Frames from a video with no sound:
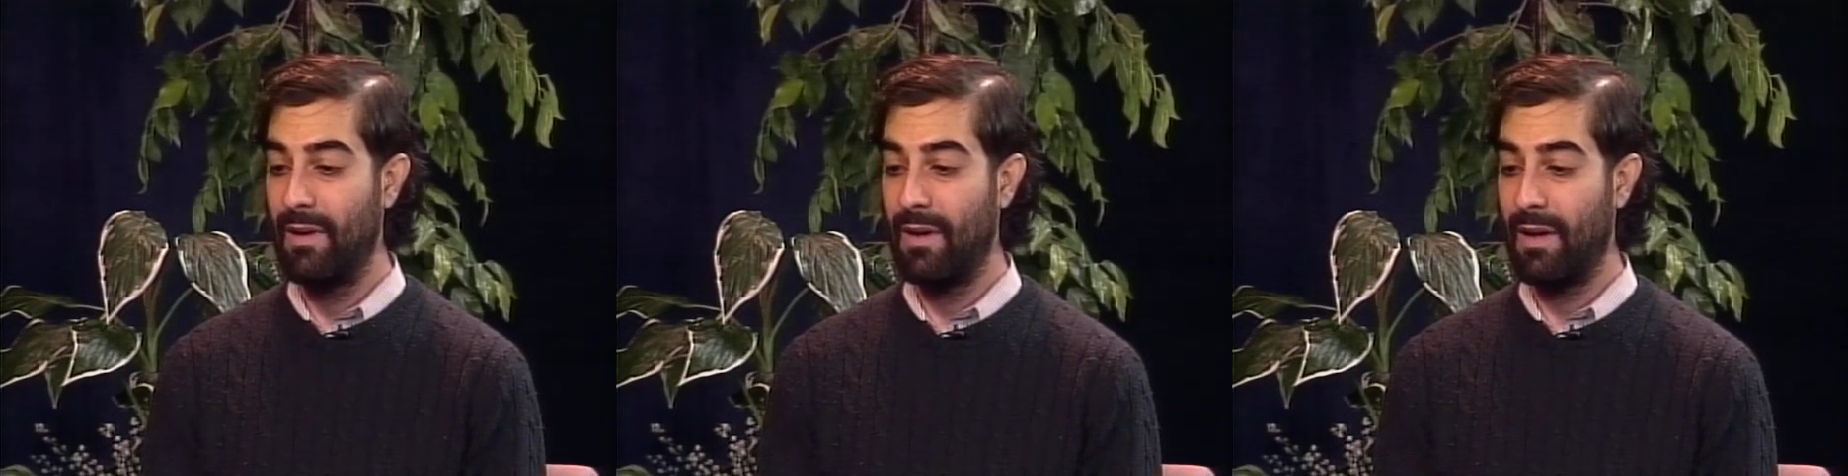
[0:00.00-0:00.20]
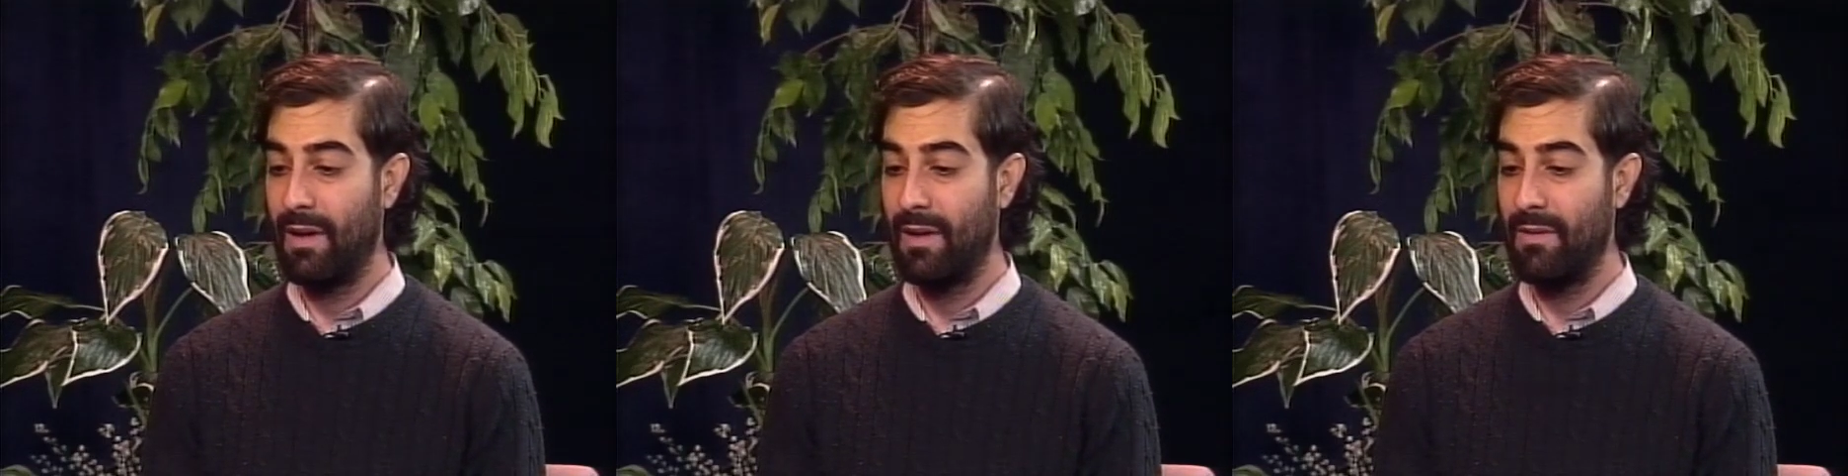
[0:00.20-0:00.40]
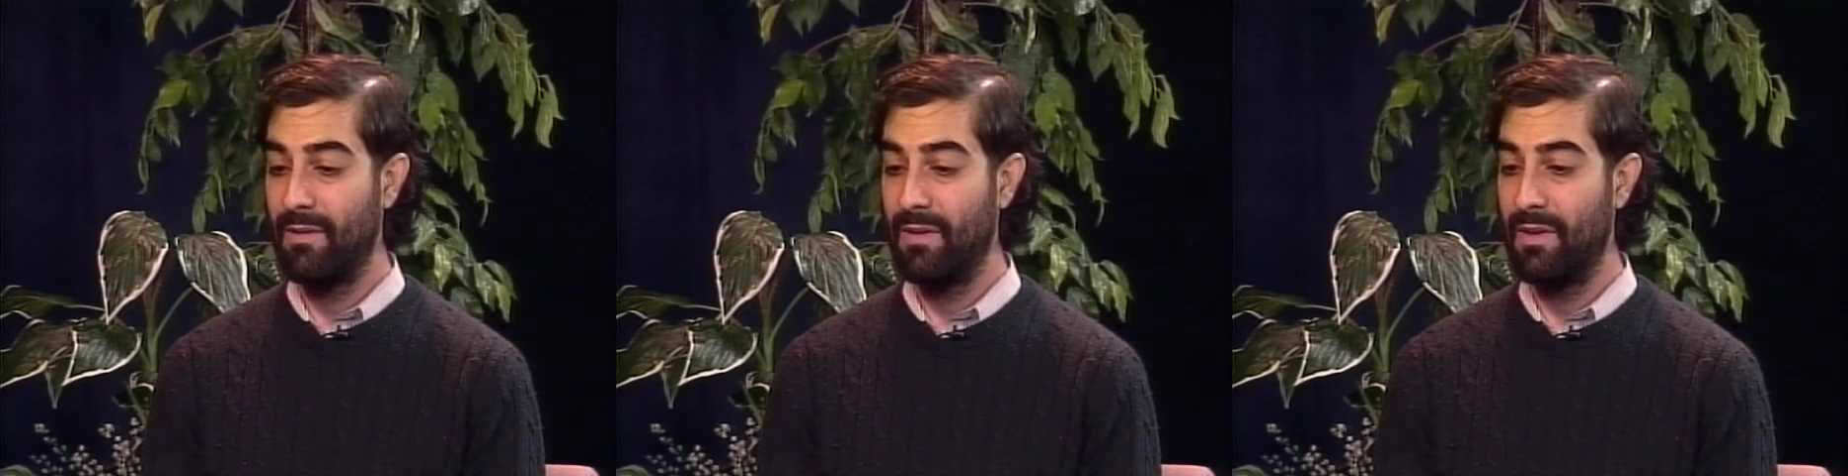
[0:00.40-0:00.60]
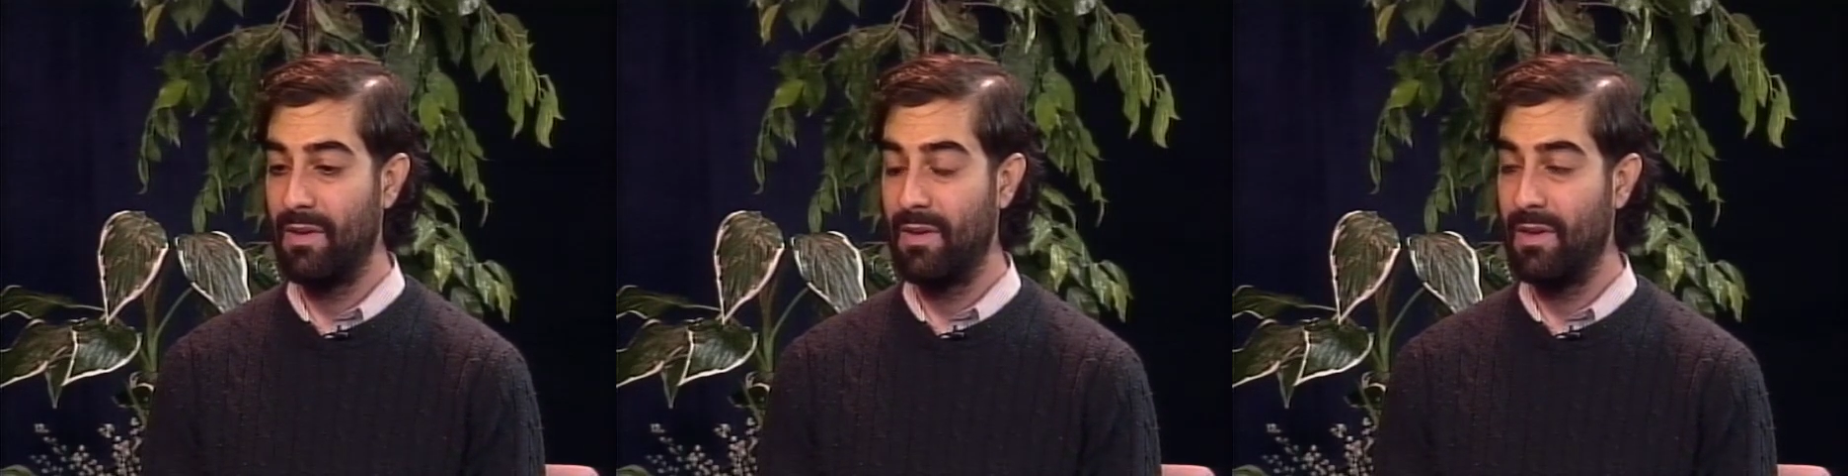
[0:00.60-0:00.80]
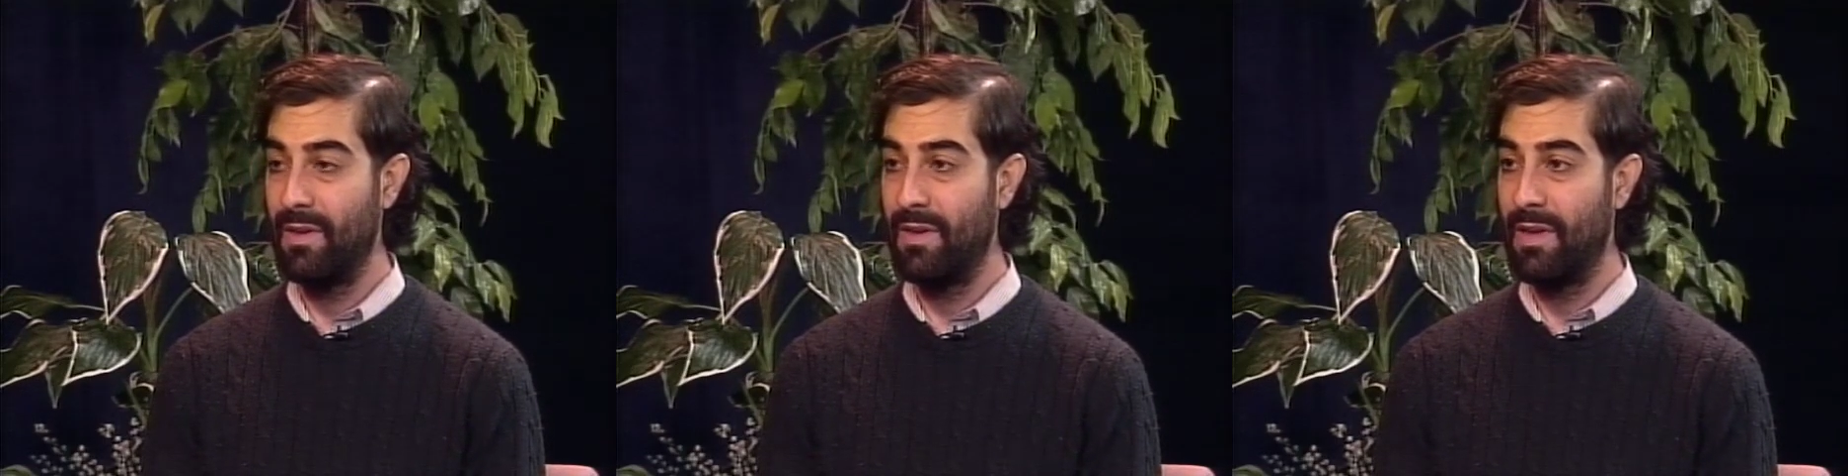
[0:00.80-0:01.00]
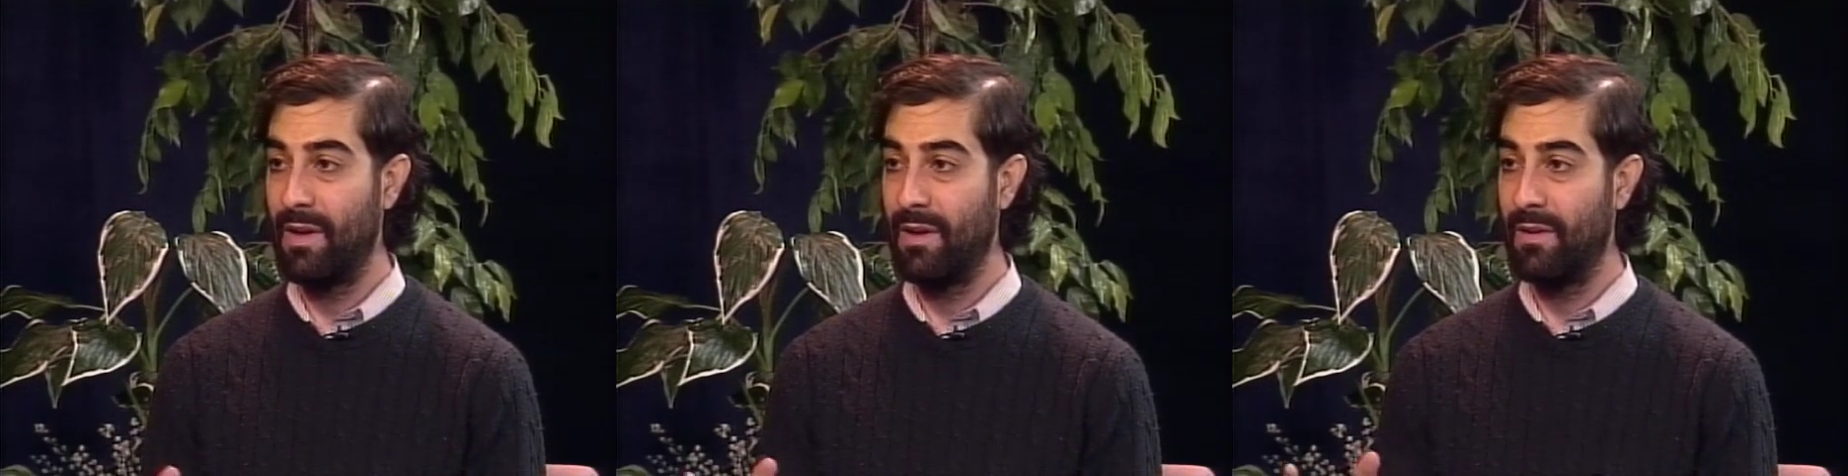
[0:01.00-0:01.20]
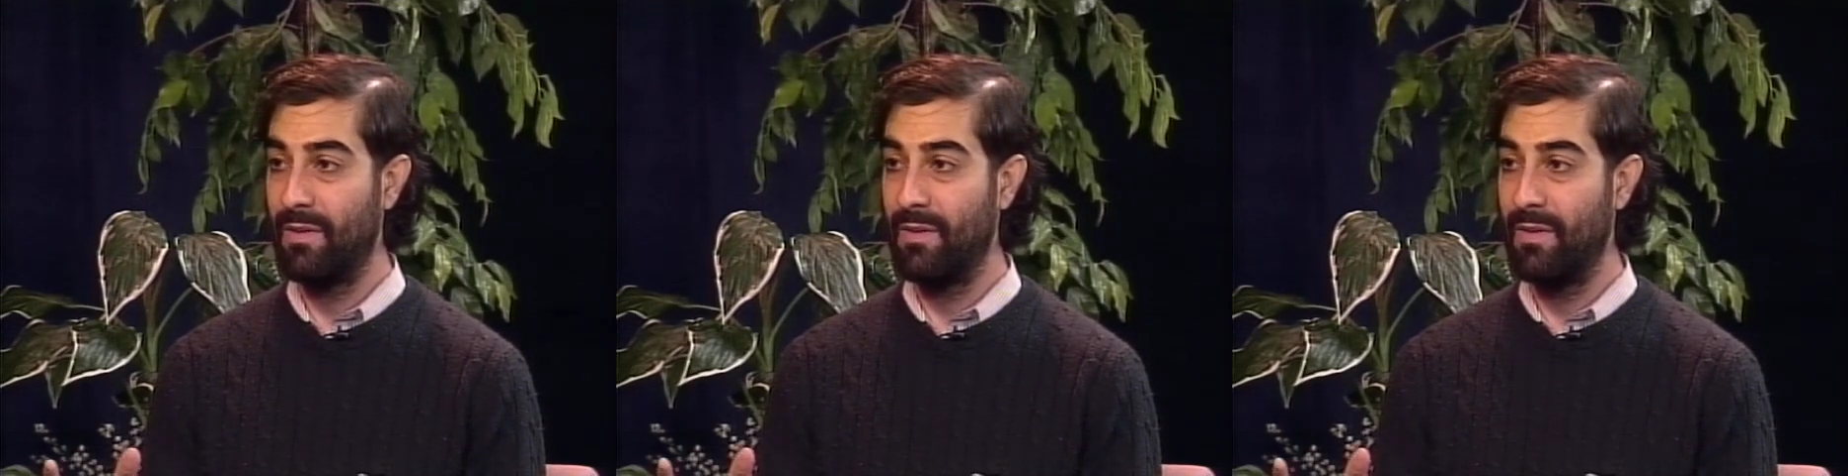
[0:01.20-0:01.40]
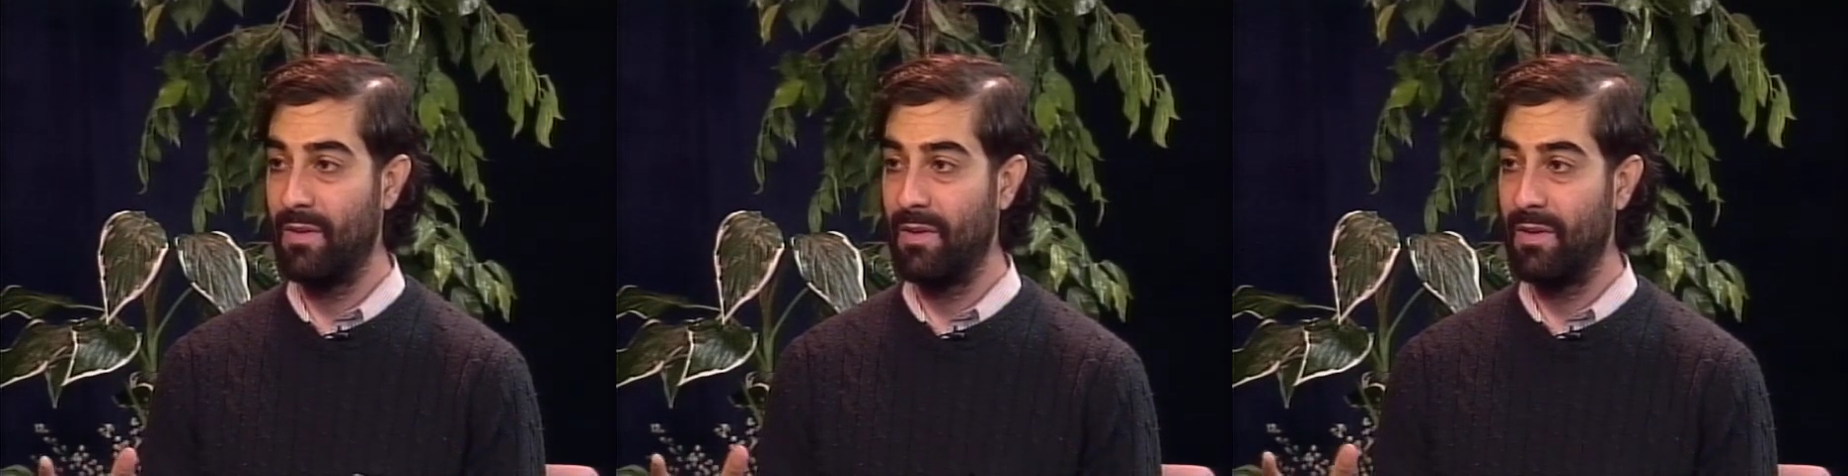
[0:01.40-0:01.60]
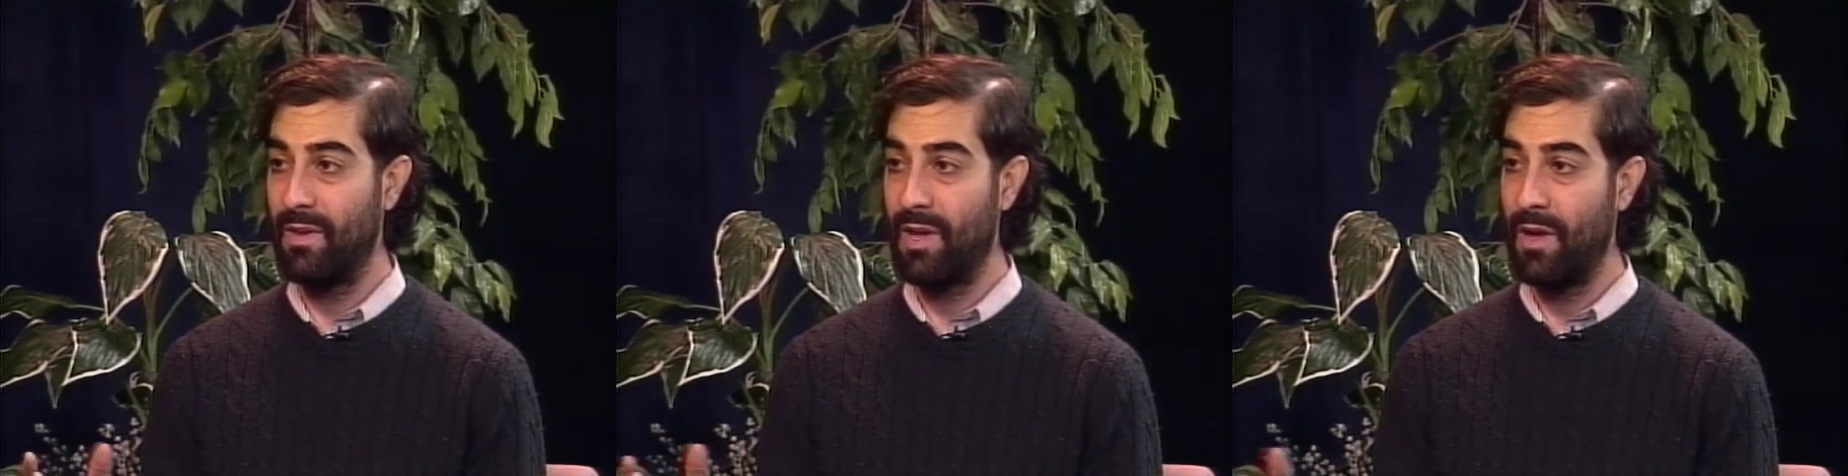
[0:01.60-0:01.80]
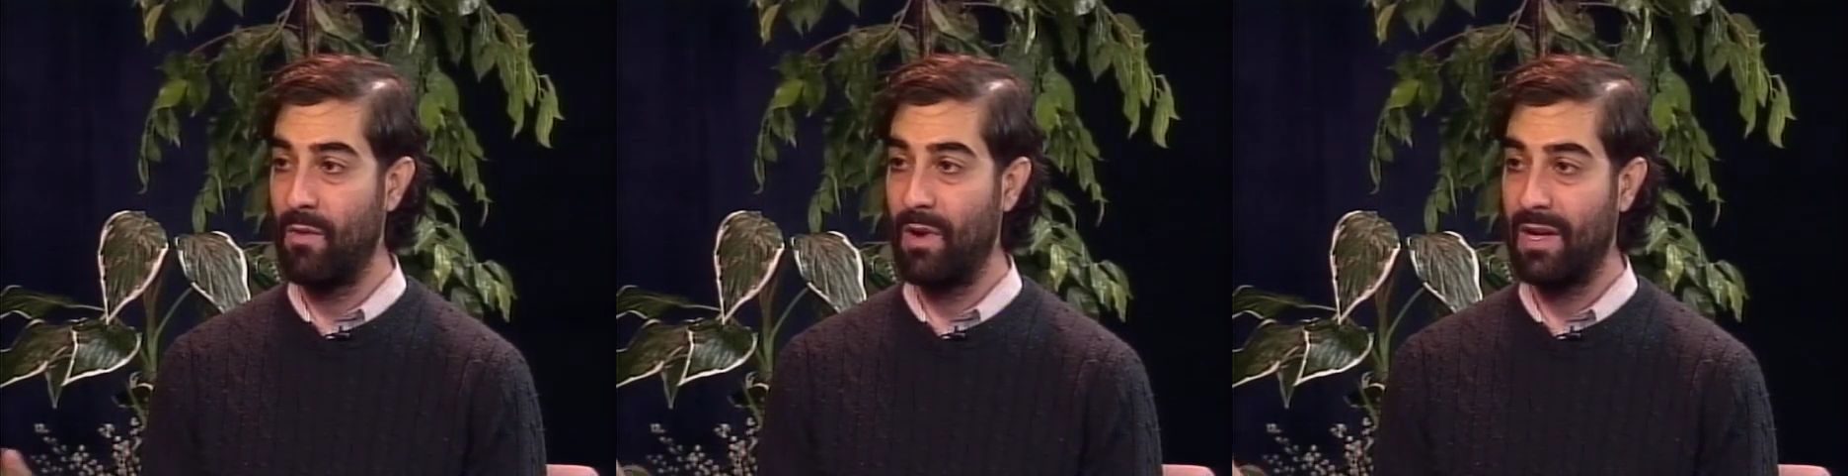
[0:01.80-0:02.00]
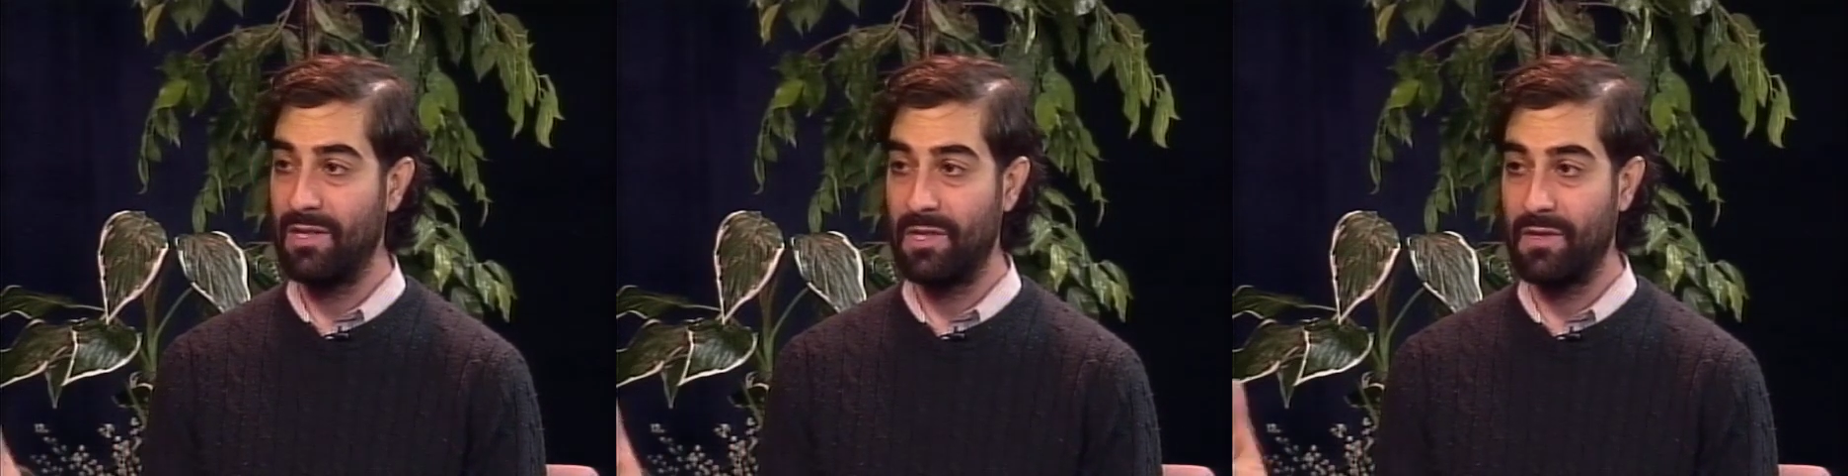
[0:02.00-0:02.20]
the U.S.